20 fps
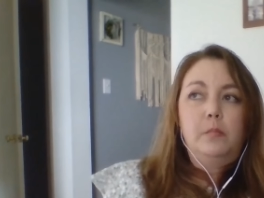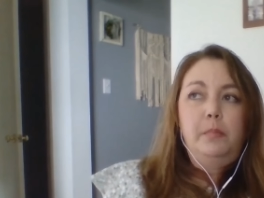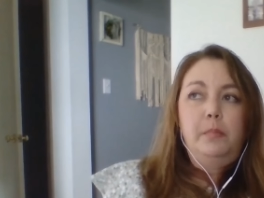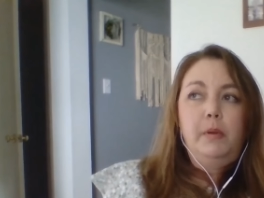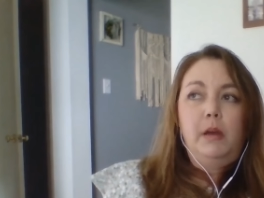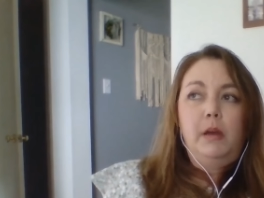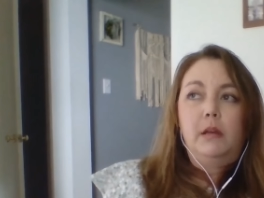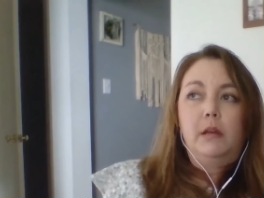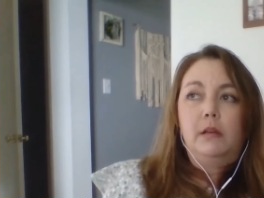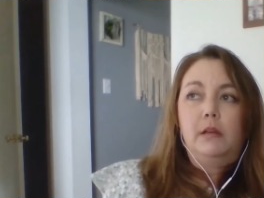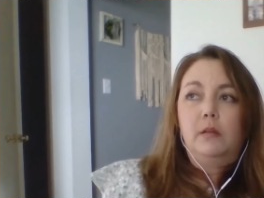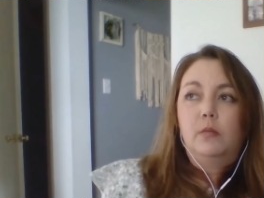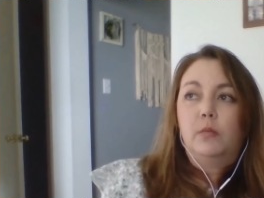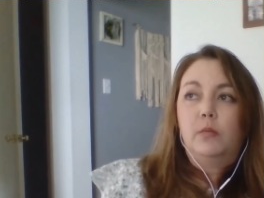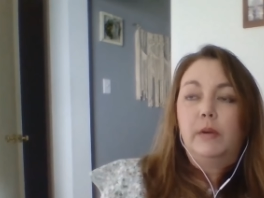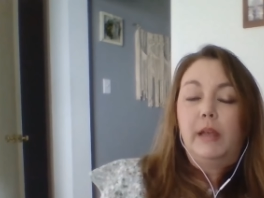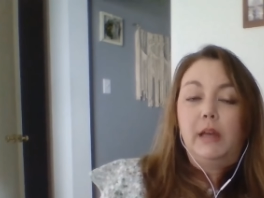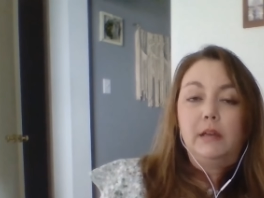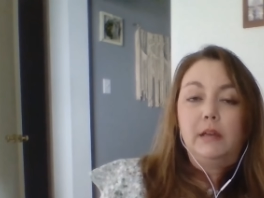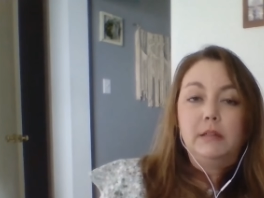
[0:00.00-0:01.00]
But
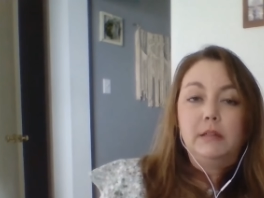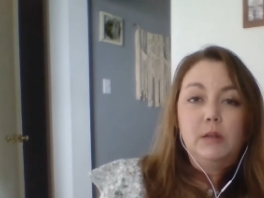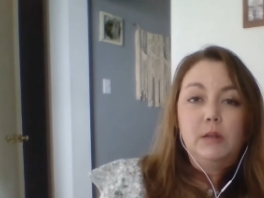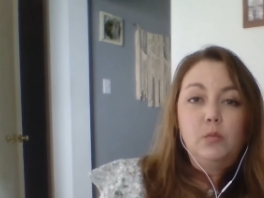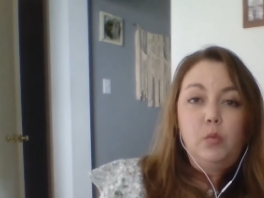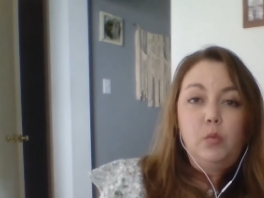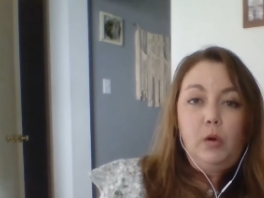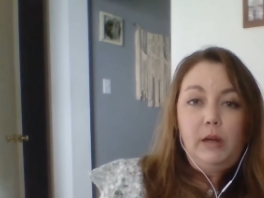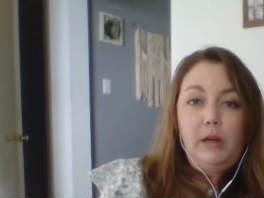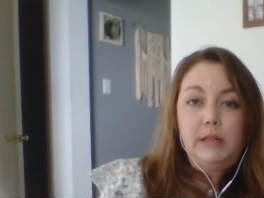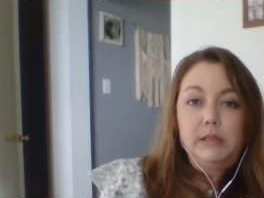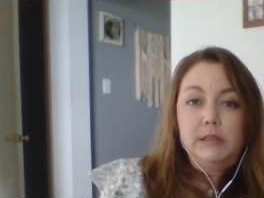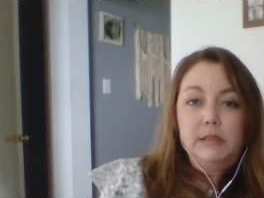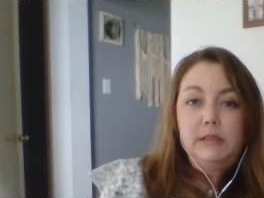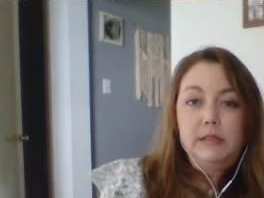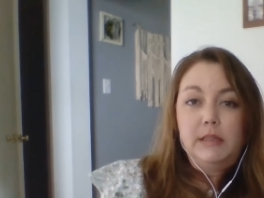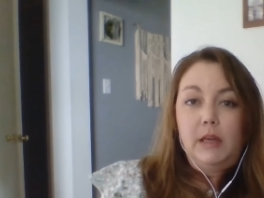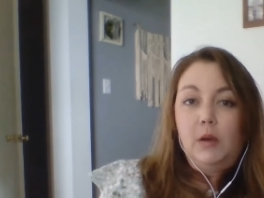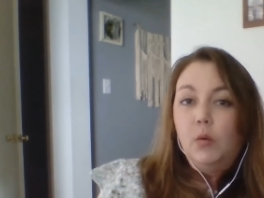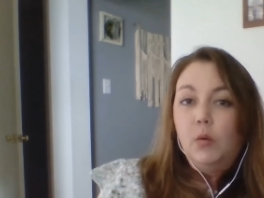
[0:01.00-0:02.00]
reality
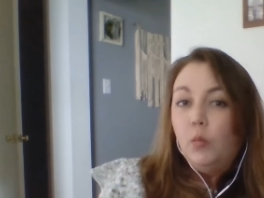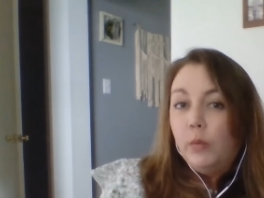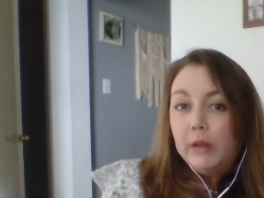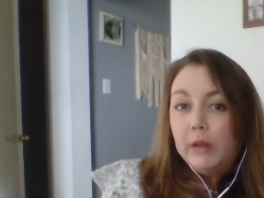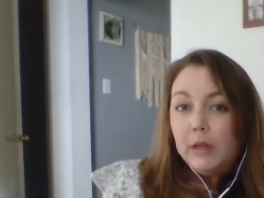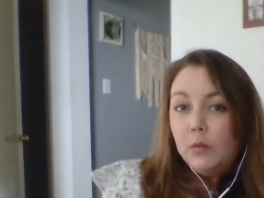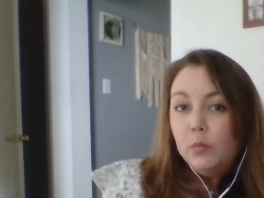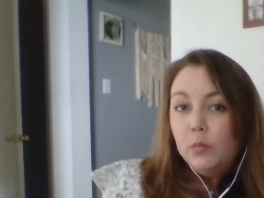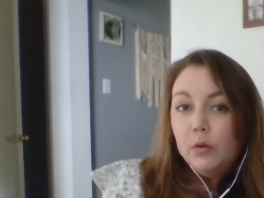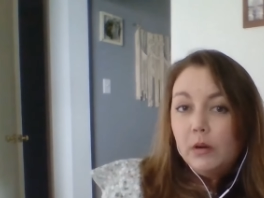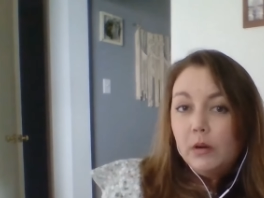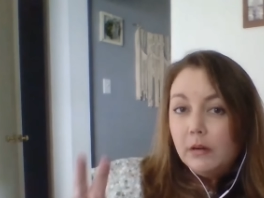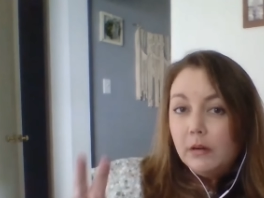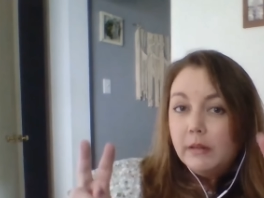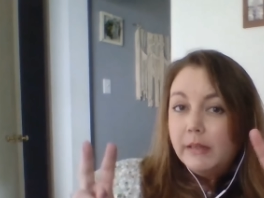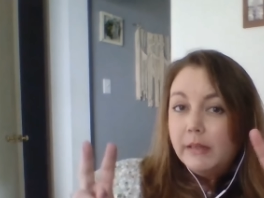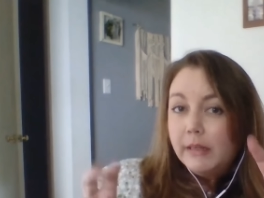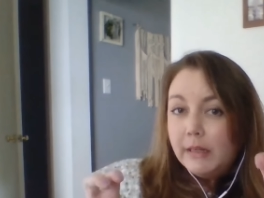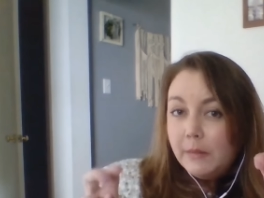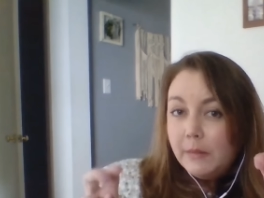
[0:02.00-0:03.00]
was that we
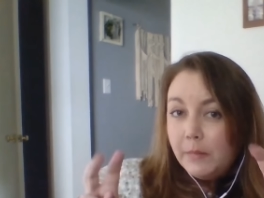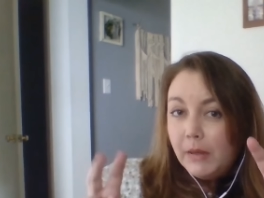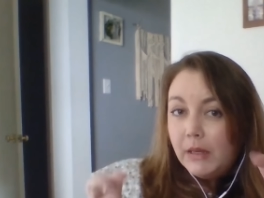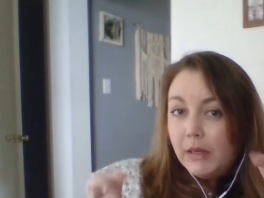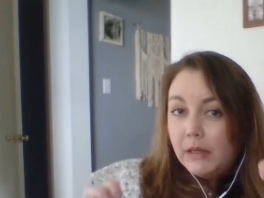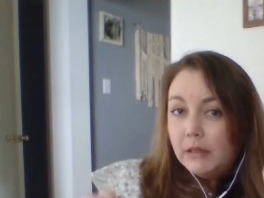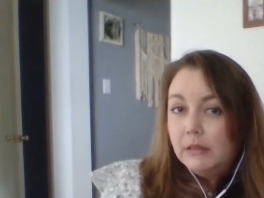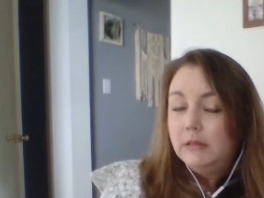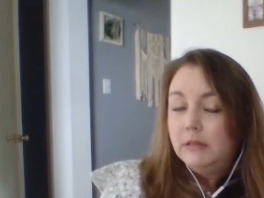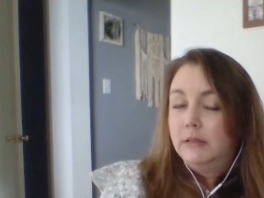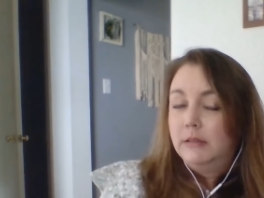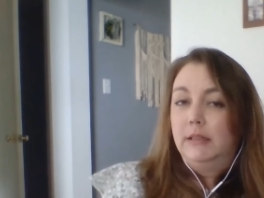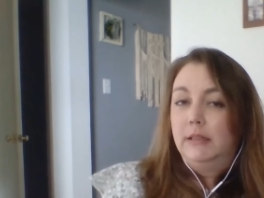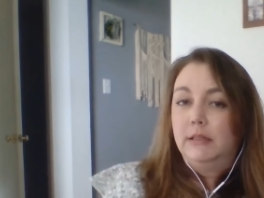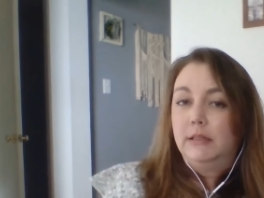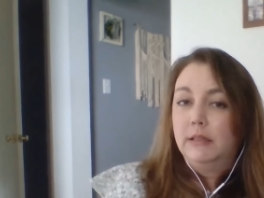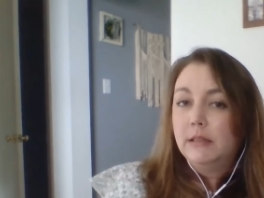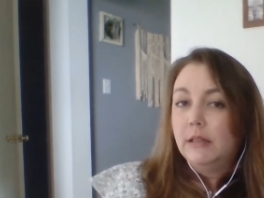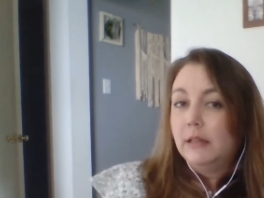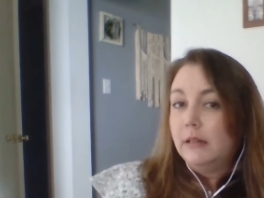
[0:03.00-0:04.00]
were guinea pigs.
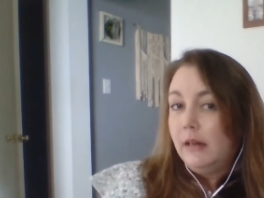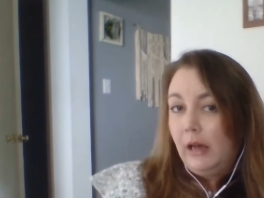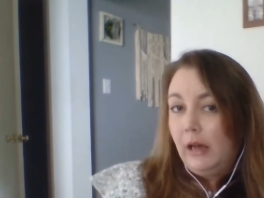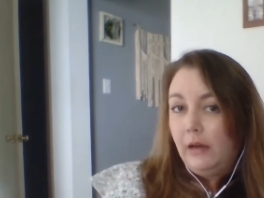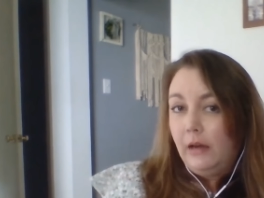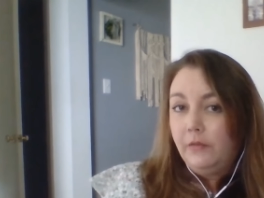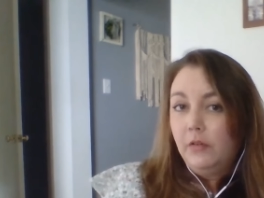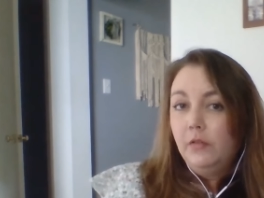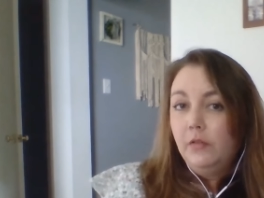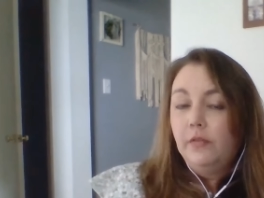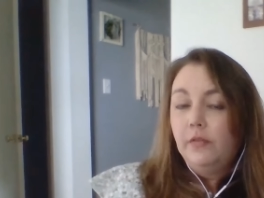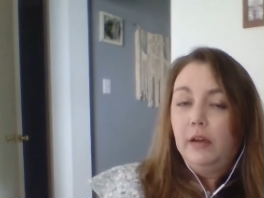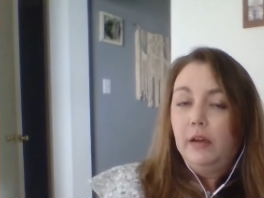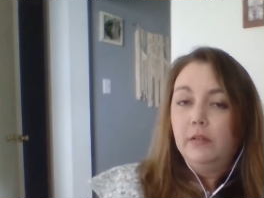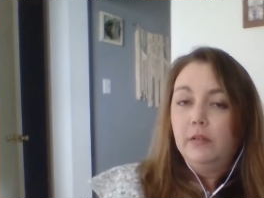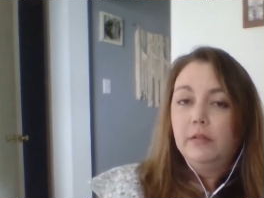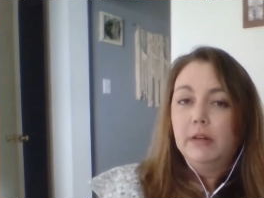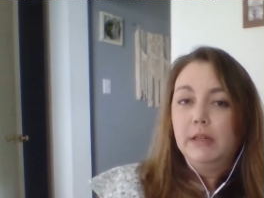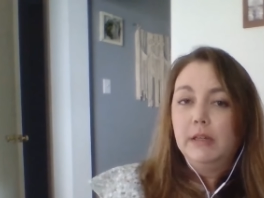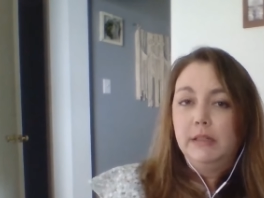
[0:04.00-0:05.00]
This is a novel
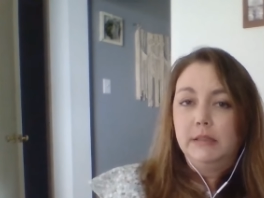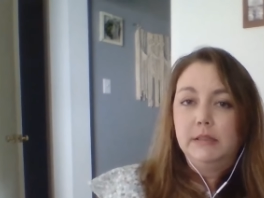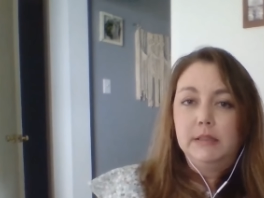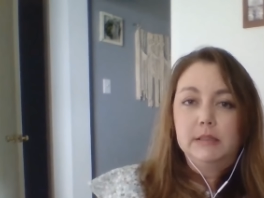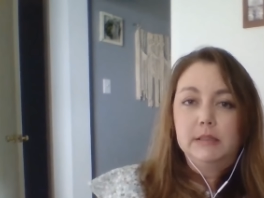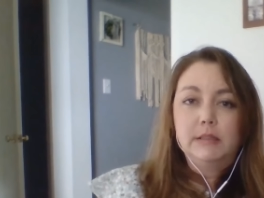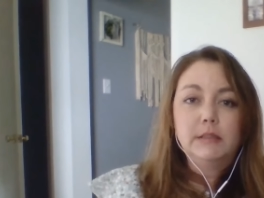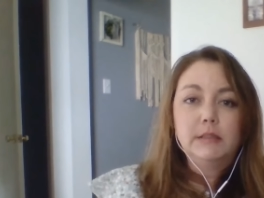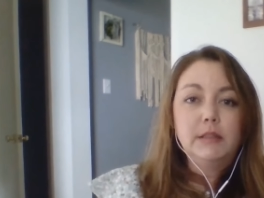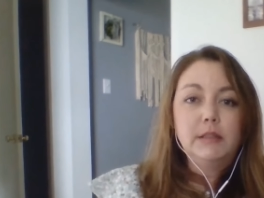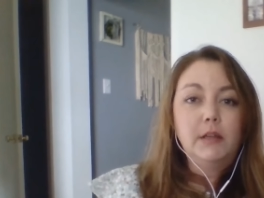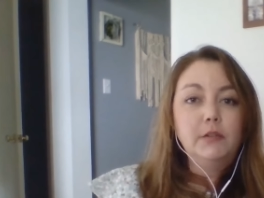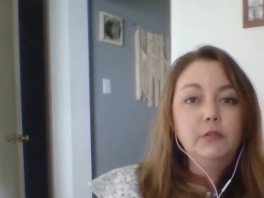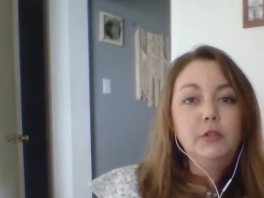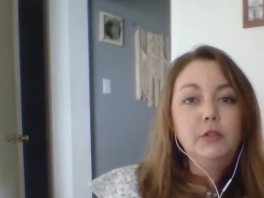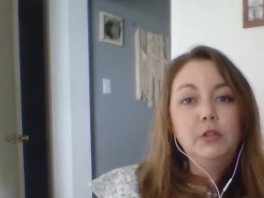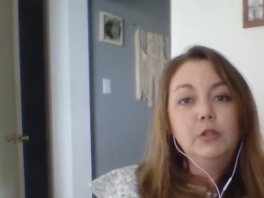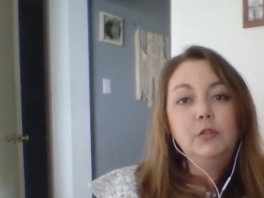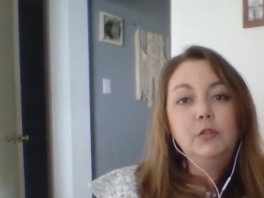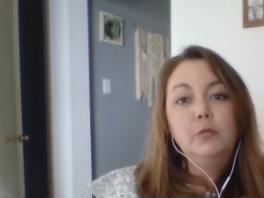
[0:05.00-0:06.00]
virus. This is all
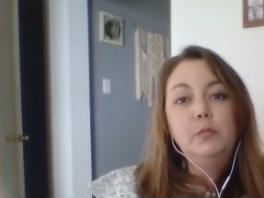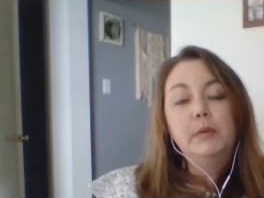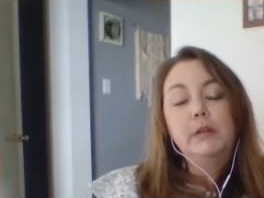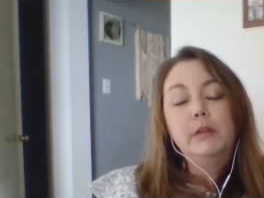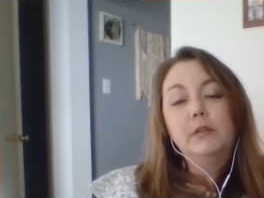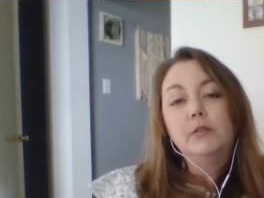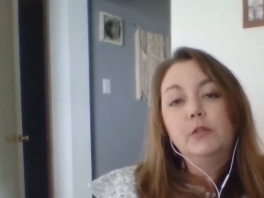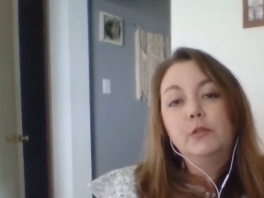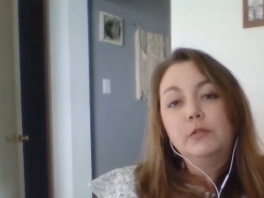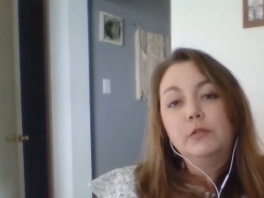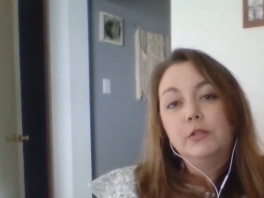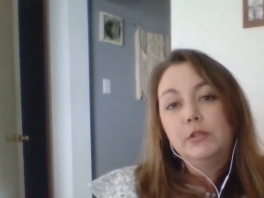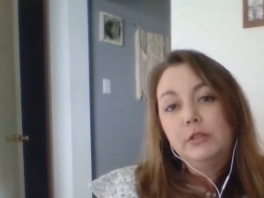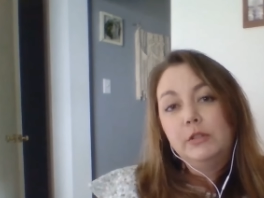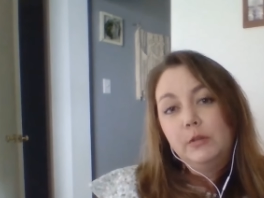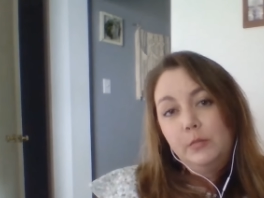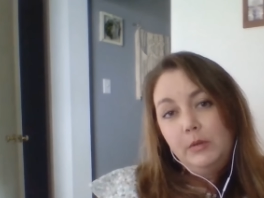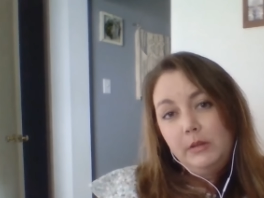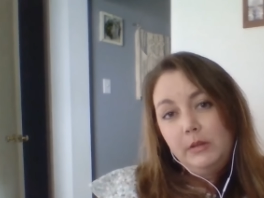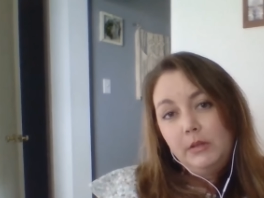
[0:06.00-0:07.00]
new. We don't know what to
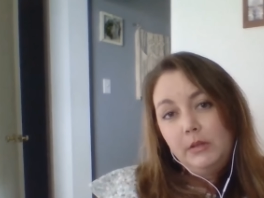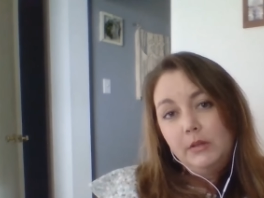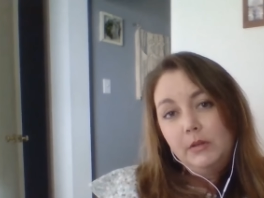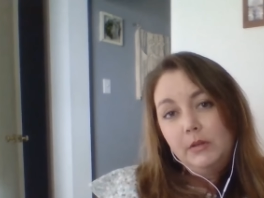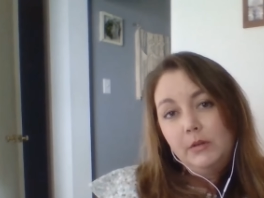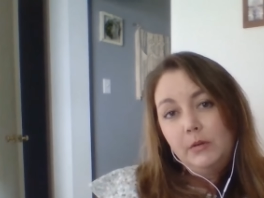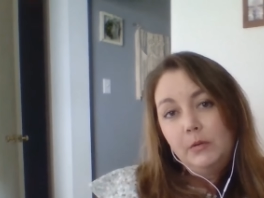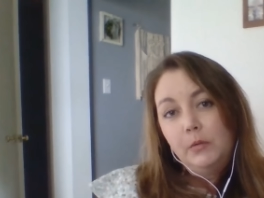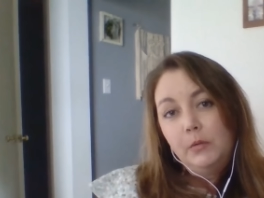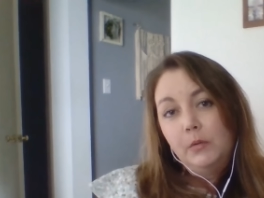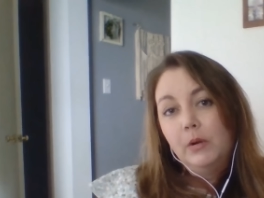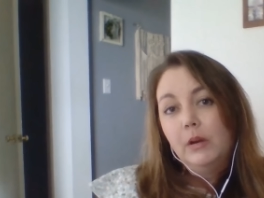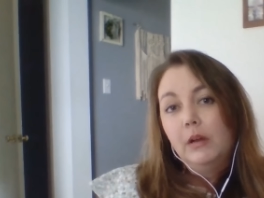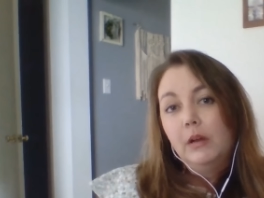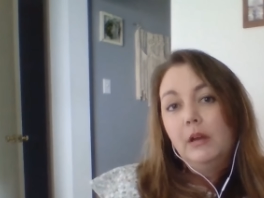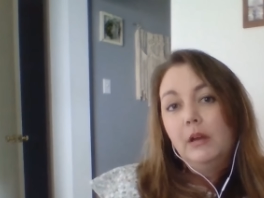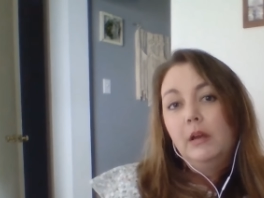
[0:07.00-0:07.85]
do with you.